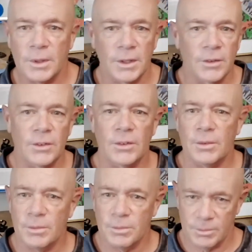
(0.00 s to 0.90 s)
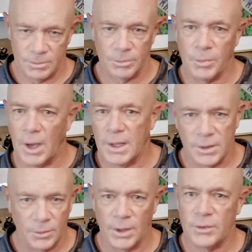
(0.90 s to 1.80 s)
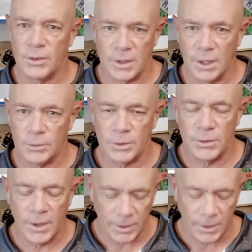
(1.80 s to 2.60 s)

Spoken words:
is, by the rest of the country